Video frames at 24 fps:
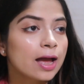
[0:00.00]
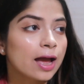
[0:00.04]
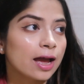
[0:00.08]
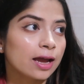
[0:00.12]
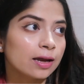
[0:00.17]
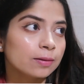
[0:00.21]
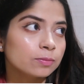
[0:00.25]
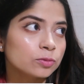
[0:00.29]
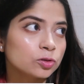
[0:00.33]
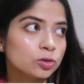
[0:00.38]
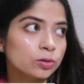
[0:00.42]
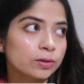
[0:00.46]

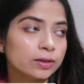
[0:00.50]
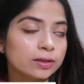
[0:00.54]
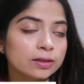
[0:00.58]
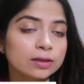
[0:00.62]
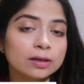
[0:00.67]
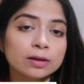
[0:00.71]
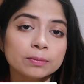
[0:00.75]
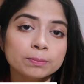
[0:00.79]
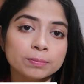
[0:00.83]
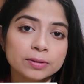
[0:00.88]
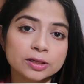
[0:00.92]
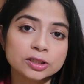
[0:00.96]
I'm doing
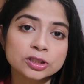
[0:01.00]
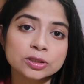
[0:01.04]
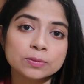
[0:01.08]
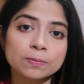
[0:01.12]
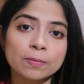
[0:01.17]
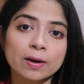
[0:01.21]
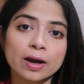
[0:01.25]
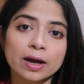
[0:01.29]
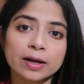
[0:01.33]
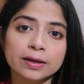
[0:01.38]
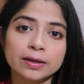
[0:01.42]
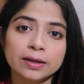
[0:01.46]
the
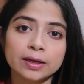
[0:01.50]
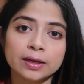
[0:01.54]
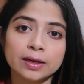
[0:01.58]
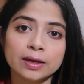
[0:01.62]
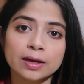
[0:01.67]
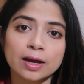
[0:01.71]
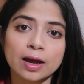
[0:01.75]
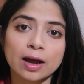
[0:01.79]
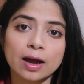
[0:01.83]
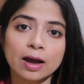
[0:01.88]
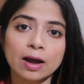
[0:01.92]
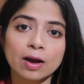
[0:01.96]

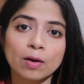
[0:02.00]
Beachbody